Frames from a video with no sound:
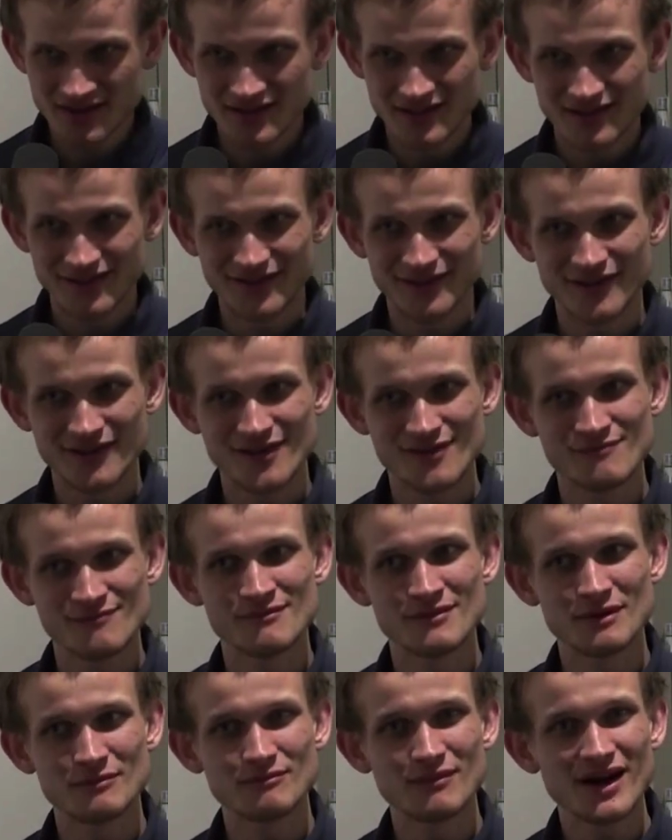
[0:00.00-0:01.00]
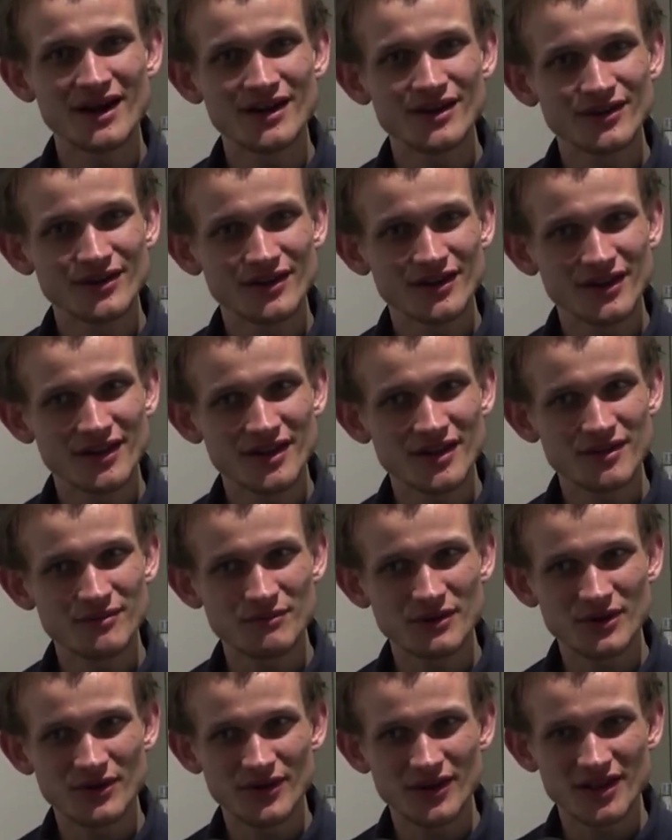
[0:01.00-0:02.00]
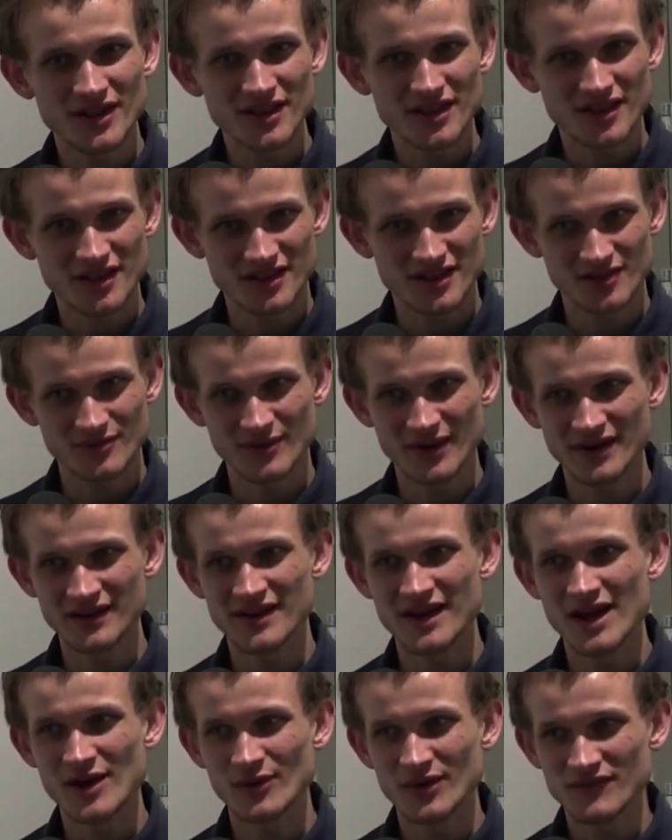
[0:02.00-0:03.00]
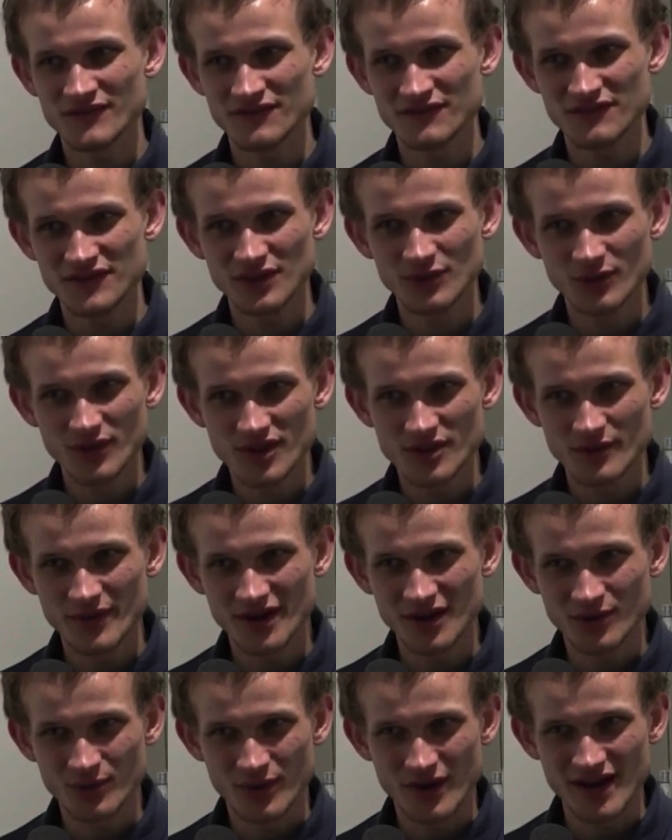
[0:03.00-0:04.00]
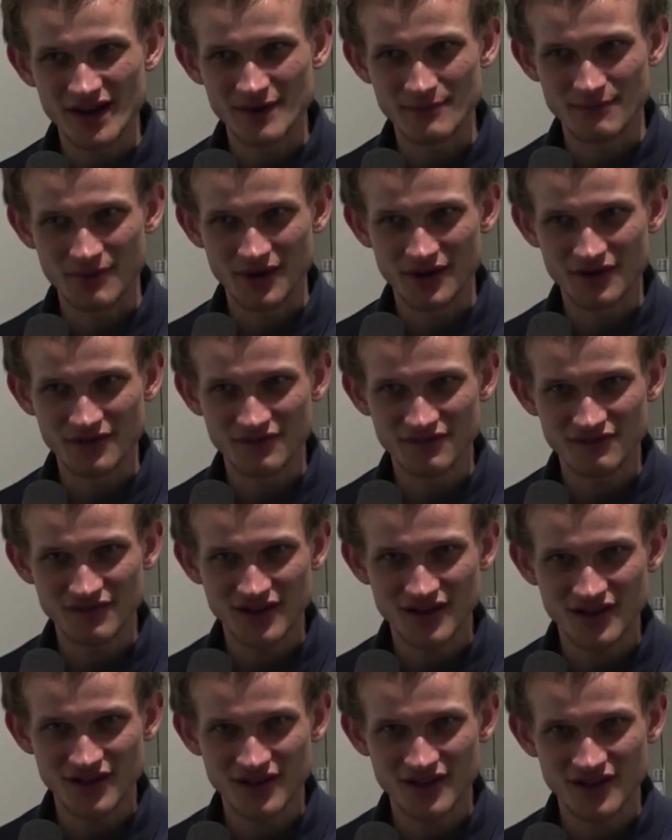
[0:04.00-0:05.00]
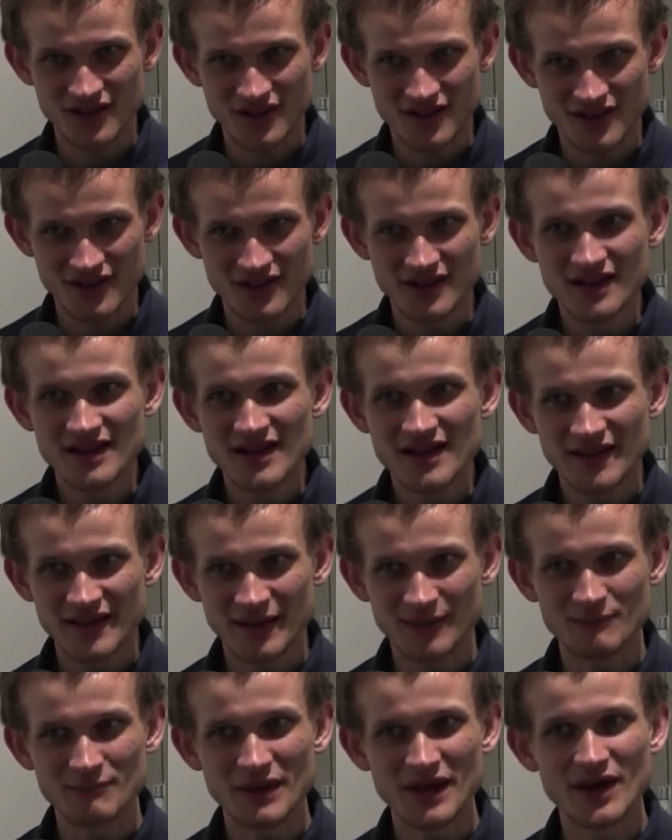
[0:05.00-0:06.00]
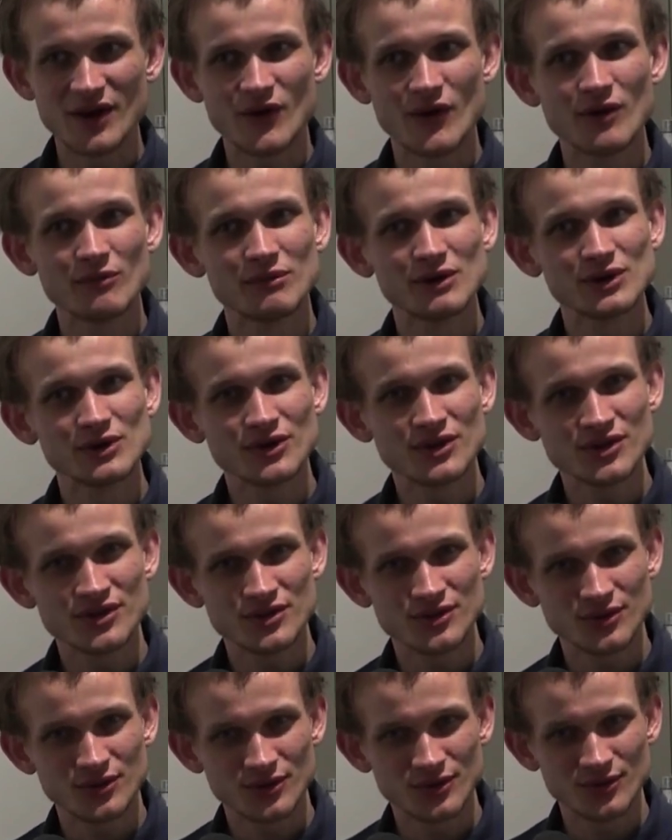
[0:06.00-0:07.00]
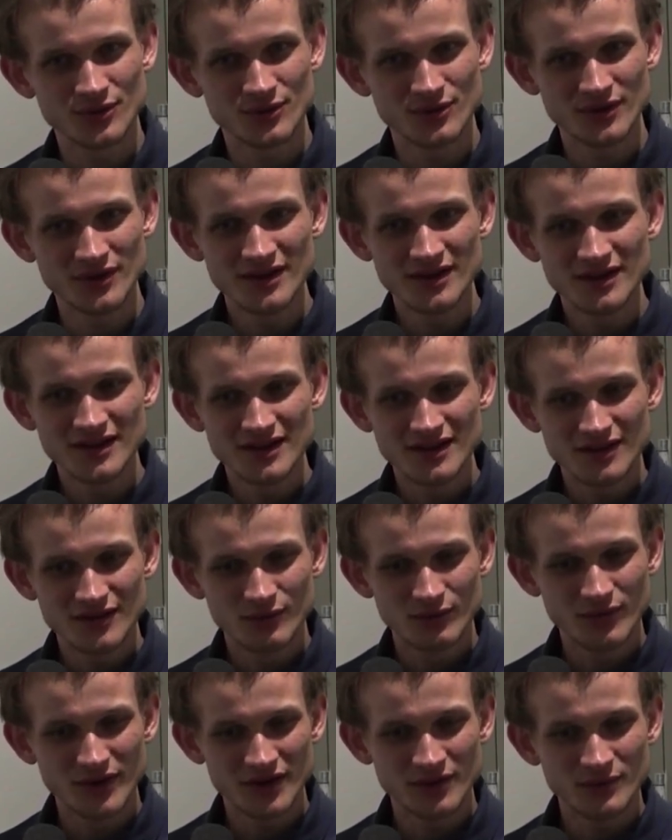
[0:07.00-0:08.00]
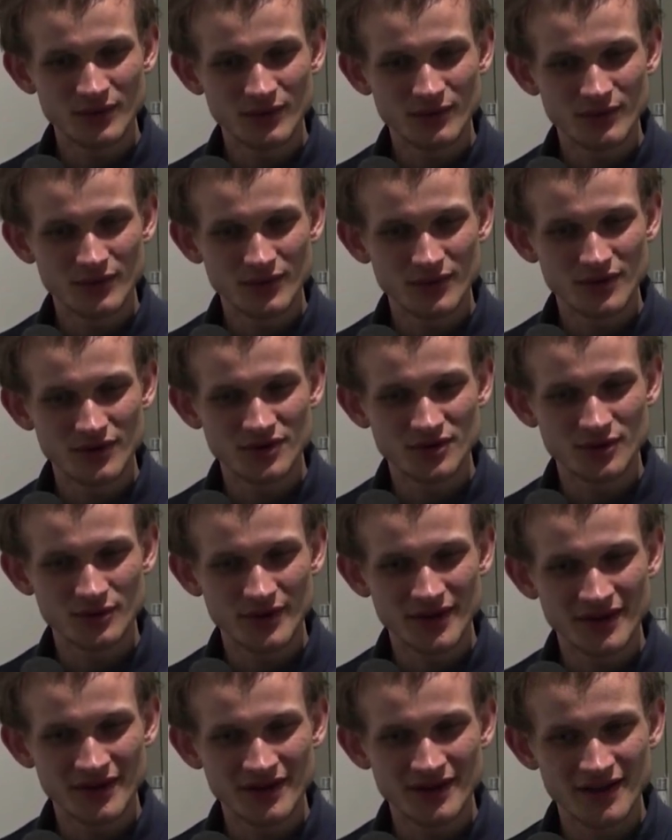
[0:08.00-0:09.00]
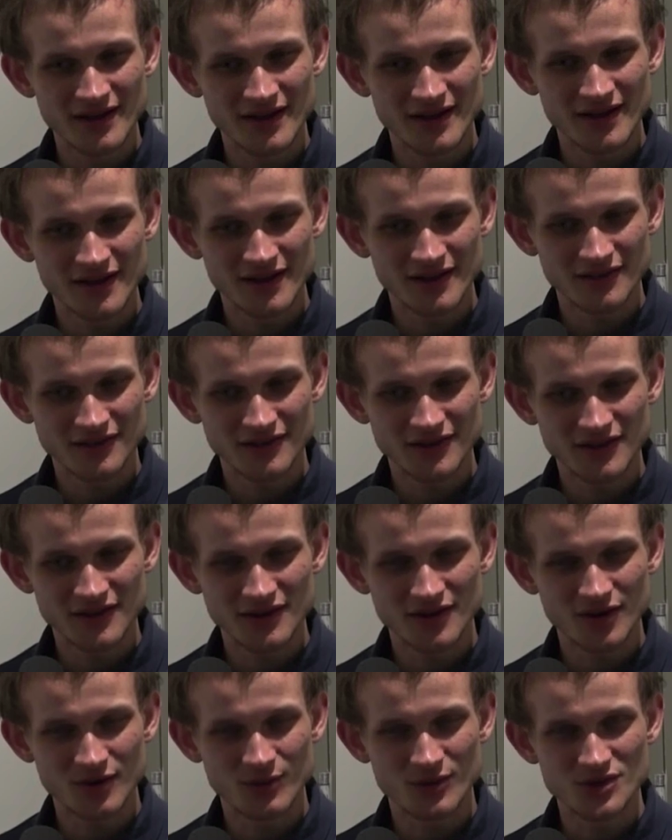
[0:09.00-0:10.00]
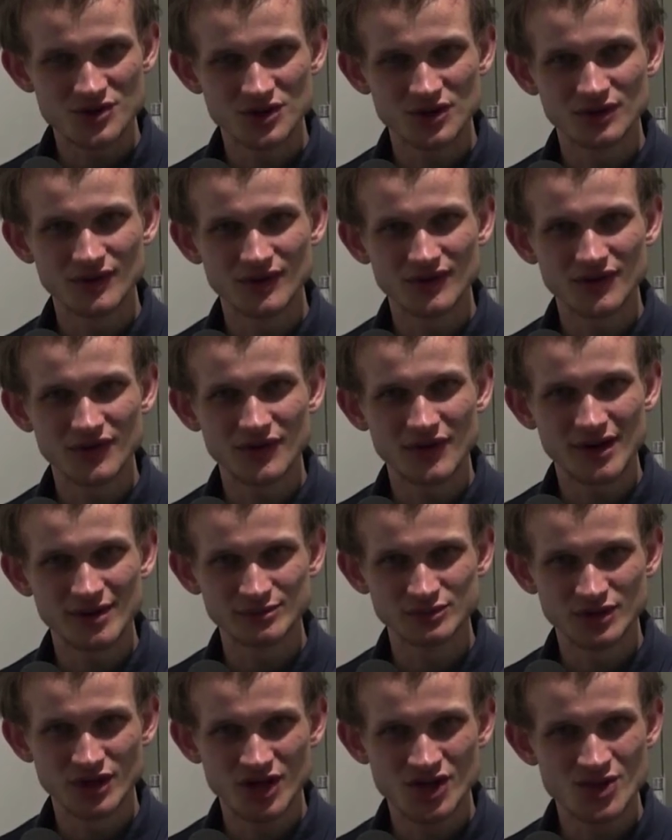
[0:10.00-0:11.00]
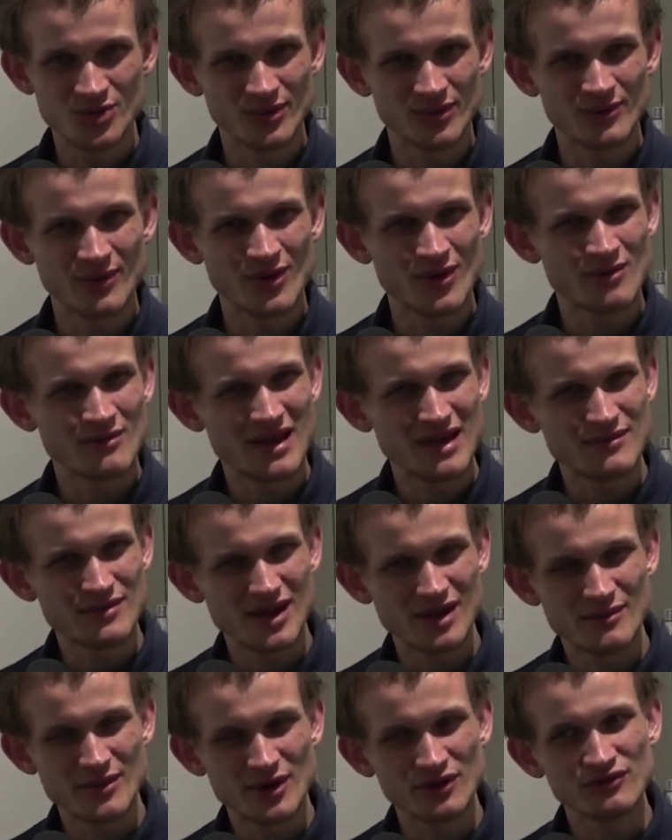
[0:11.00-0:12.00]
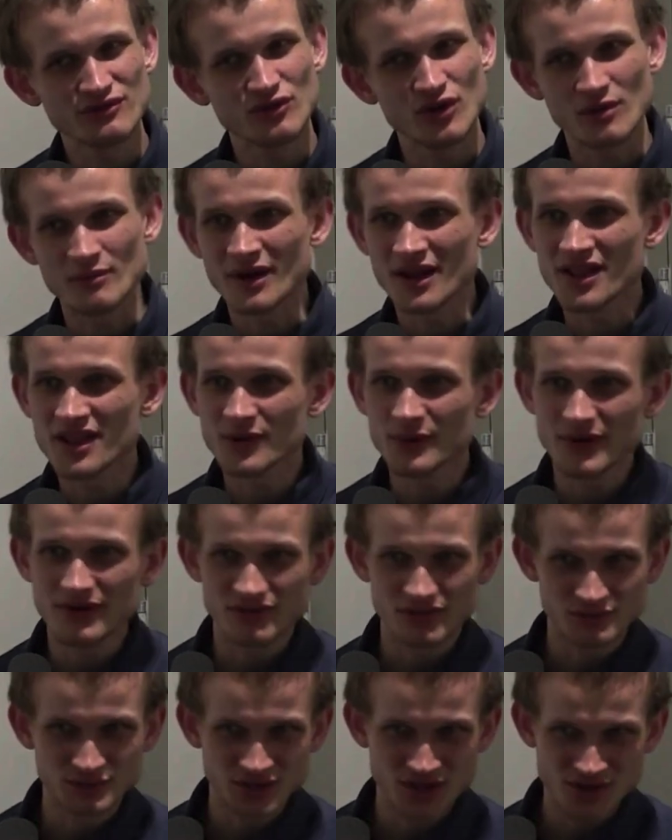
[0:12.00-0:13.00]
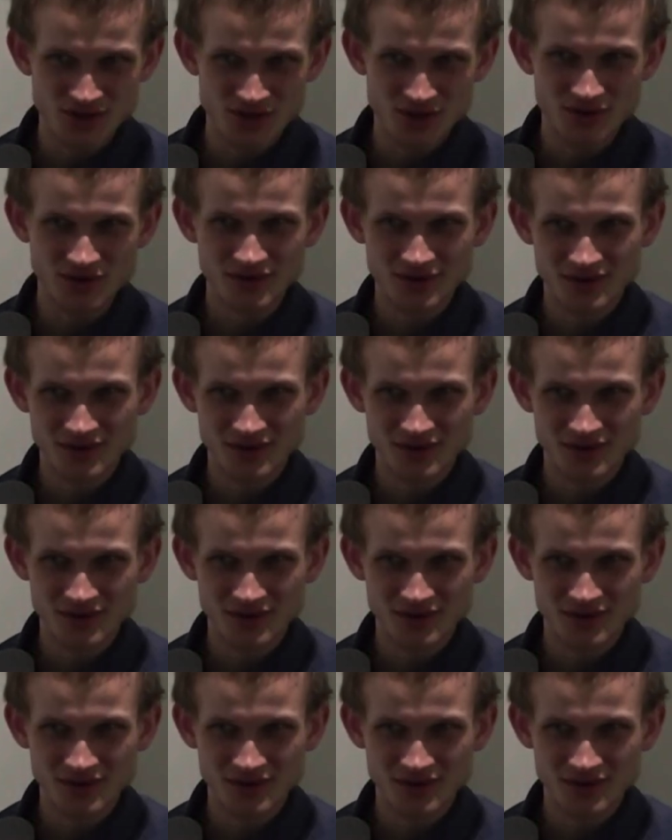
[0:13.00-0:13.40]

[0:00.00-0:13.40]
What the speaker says: My own experience is that right now it feels like we're at about a phase comparable to when we were doing the original Ethereum launch, when we were maybe about 4 months away from launch.